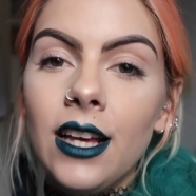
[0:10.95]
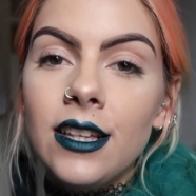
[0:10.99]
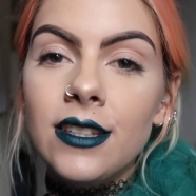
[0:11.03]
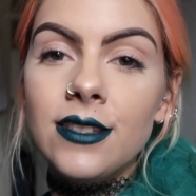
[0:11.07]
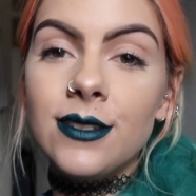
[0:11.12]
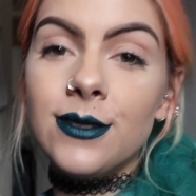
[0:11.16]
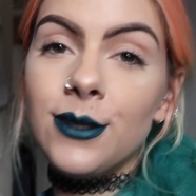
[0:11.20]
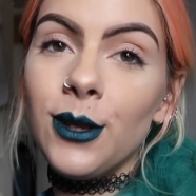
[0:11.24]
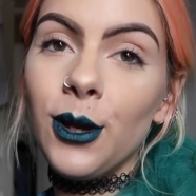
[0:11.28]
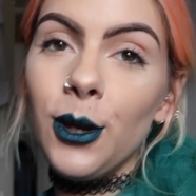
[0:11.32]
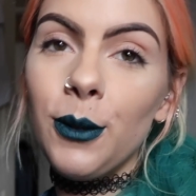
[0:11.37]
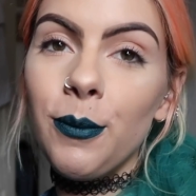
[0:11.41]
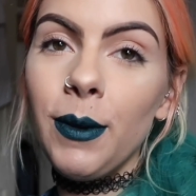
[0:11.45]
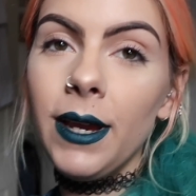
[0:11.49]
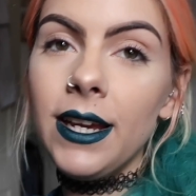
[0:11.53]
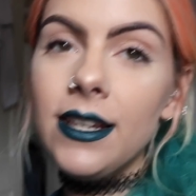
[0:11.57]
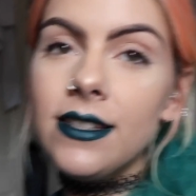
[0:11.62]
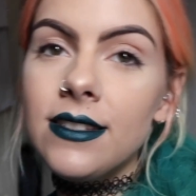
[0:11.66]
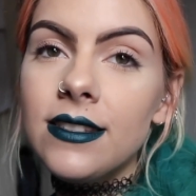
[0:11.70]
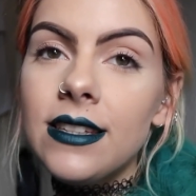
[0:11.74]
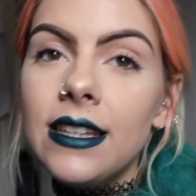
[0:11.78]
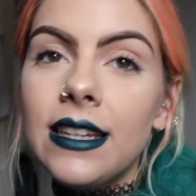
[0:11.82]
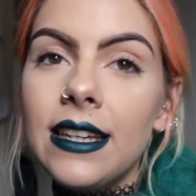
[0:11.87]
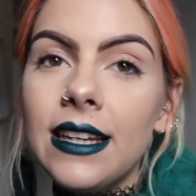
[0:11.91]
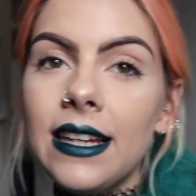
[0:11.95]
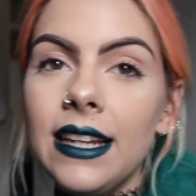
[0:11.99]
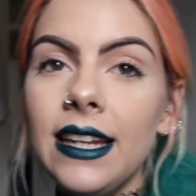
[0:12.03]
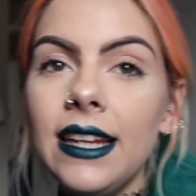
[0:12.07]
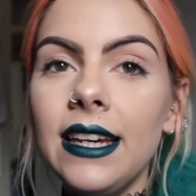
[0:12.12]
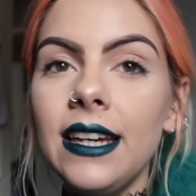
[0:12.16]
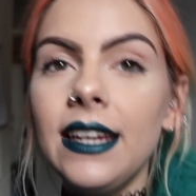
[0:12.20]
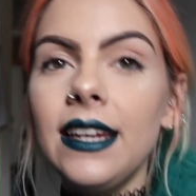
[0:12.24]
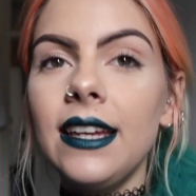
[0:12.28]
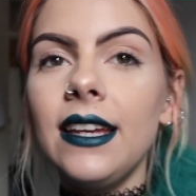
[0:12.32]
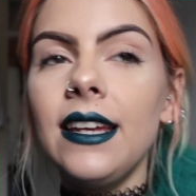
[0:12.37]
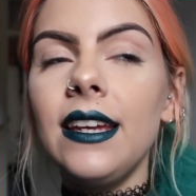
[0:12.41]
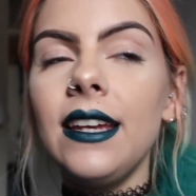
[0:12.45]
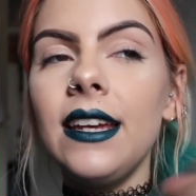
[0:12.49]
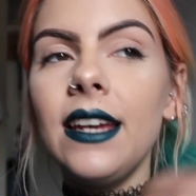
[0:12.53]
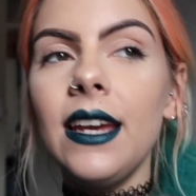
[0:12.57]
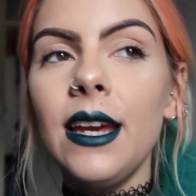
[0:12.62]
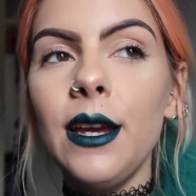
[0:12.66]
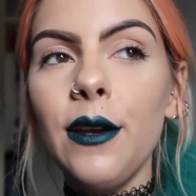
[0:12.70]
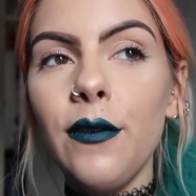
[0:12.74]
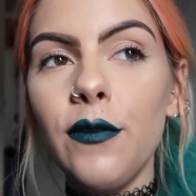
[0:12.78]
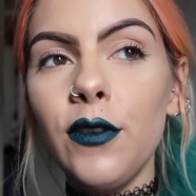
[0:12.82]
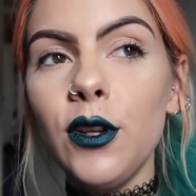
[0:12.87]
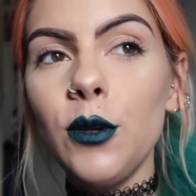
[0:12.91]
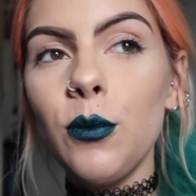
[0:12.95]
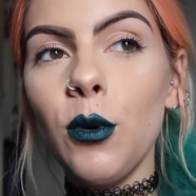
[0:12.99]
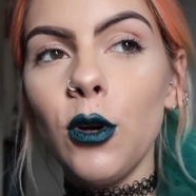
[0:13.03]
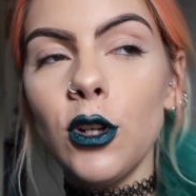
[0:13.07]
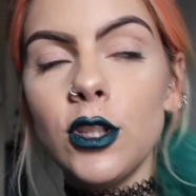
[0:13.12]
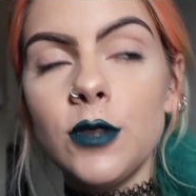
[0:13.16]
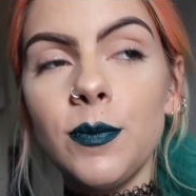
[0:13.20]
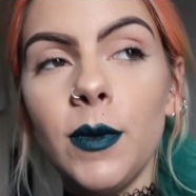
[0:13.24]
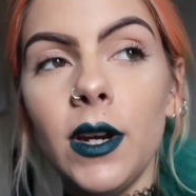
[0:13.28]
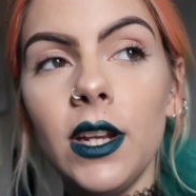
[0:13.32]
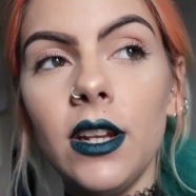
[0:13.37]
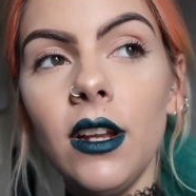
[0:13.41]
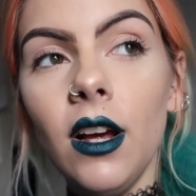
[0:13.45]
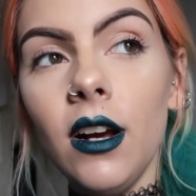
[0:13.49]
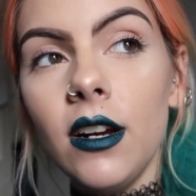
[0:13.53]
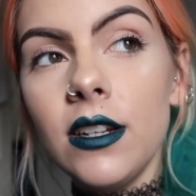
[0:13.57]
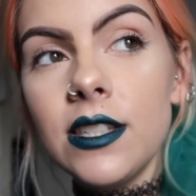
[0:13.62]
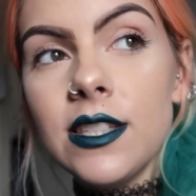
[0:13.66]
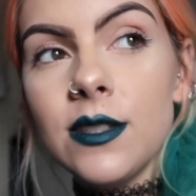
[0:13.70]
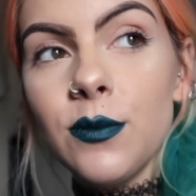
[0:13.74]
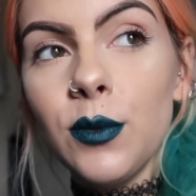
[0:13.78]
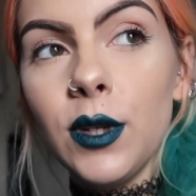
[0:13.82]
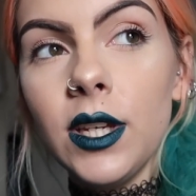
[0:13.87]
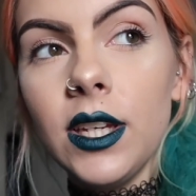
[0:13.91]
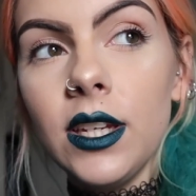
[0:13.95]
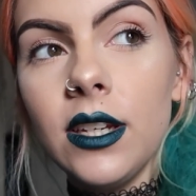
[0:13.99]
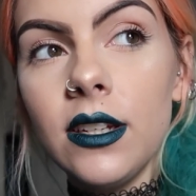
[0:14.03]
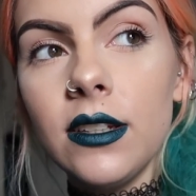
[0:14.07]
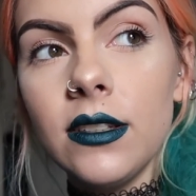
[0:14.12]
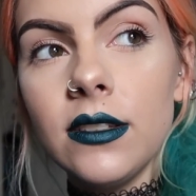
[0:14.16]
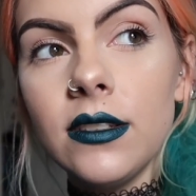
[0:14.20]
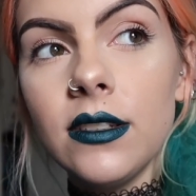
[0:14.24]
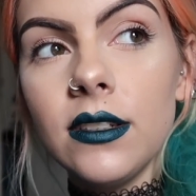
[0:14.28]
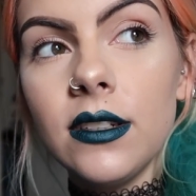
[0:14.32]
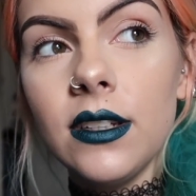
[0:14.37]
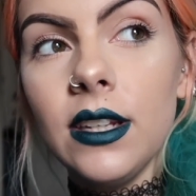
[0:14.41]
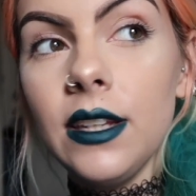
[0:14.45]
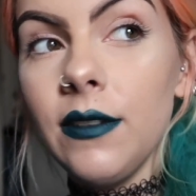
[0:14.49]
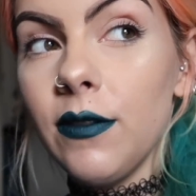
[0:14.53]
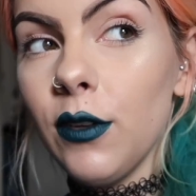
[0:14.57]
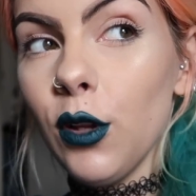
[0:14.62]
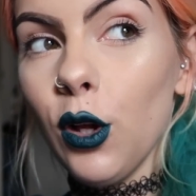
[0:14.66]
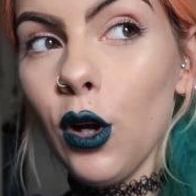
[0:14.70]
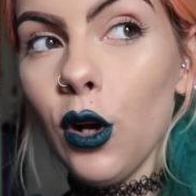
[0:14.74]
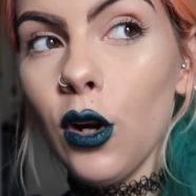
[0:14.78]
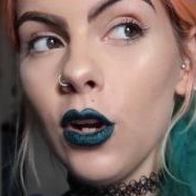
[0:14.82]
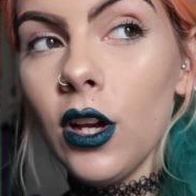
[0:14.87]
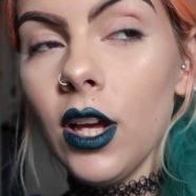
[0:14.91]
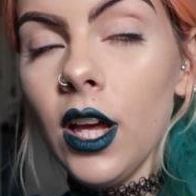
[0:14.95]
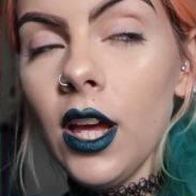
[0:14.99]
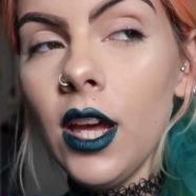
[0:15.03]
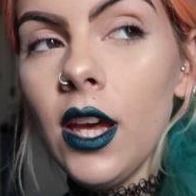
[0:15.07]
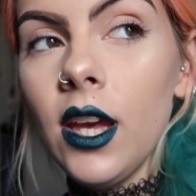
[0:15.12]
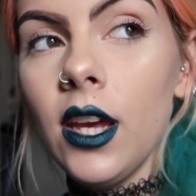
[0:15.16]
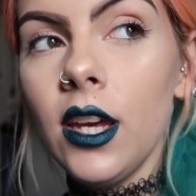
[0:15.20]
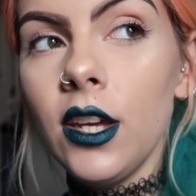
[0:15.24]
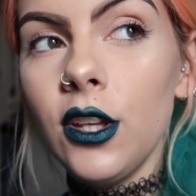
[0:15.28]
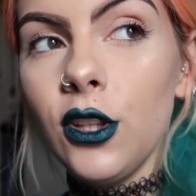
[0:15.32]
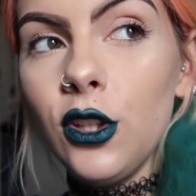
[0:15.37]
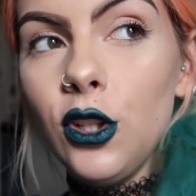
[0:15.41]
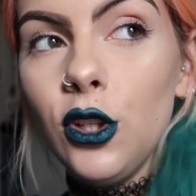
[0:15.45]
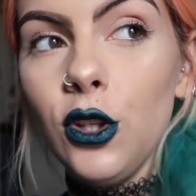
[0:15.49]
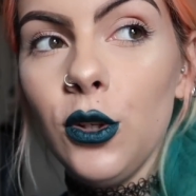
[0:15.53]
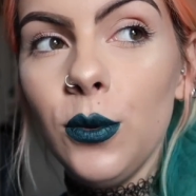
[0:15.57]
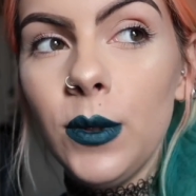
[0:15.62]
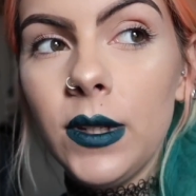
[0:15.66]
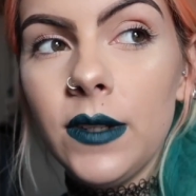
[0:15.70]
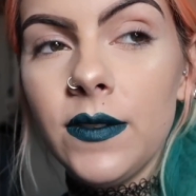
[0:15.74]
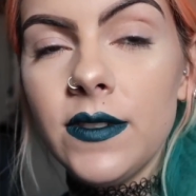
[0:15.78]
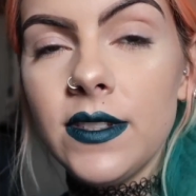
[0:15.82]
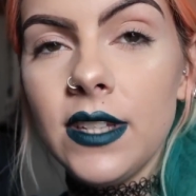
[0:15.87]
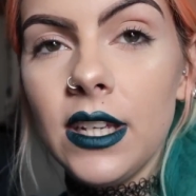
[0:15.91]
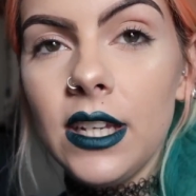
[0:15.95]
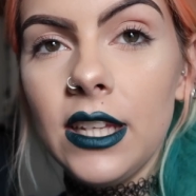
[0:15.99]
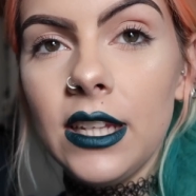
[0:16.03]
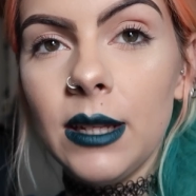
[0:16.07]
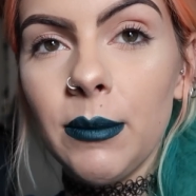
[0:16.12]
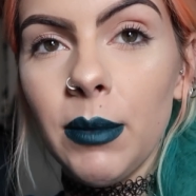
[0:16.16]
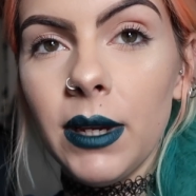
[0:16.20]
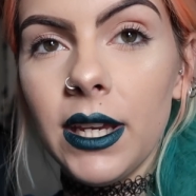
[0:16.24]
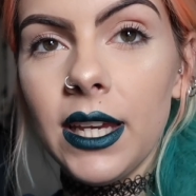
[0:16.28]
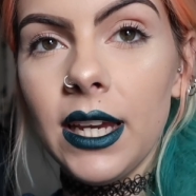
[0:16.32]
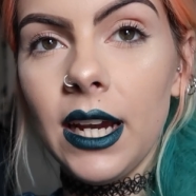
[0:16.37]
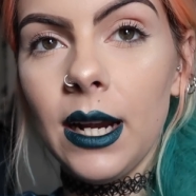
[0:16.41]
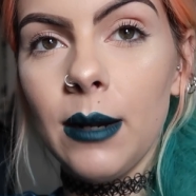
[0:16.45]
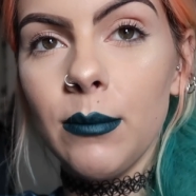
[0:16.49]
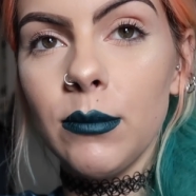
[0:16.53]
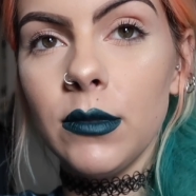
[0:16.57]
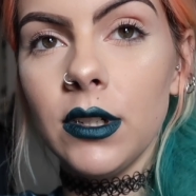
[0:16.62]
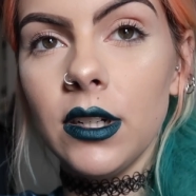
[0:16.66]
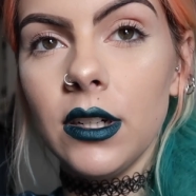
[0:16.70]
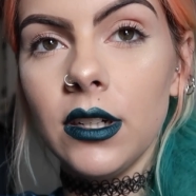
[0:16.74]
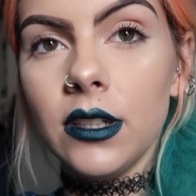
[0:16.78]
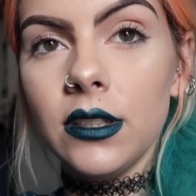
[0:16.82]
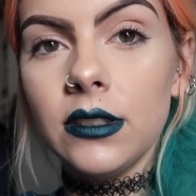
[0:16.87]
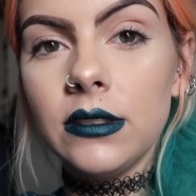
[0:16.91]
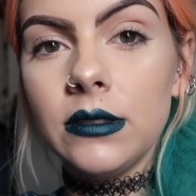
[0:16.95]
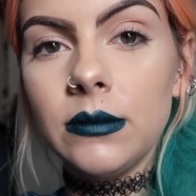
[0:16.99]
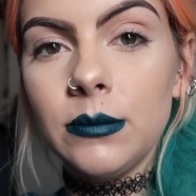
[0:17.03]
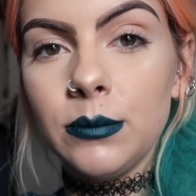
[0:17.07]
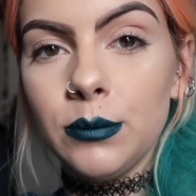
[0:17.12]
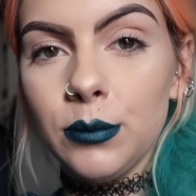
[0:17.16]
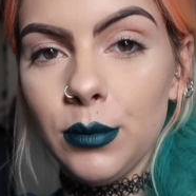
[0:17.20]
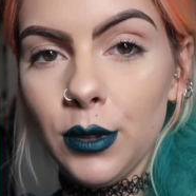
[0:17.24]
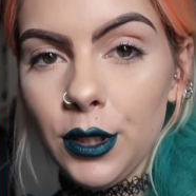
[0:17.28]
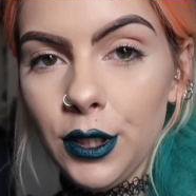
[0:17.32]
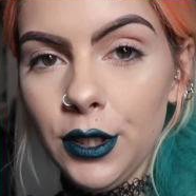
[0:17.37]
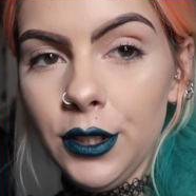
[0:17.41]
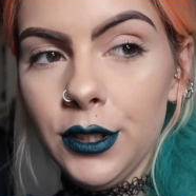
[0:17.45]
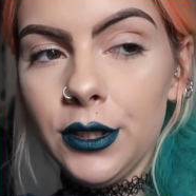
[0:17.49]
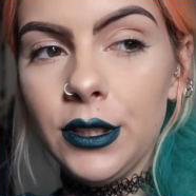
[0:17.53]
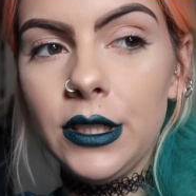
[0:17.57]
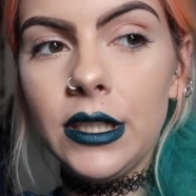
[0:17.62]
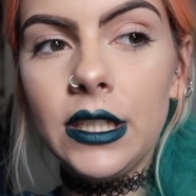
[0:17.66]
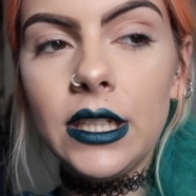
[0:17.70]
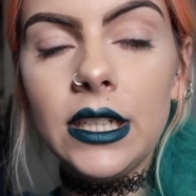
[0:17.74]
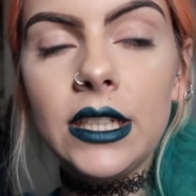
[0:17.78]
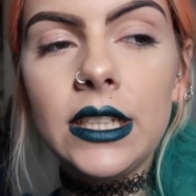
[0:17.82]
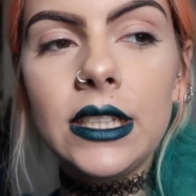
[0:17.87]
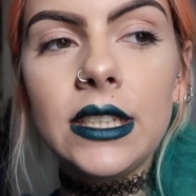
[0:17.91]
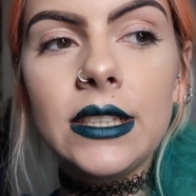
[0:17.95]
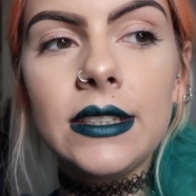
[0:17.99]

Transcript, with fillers: So basically, if you watched my last weekly vlog, you would have seen that my camera broke.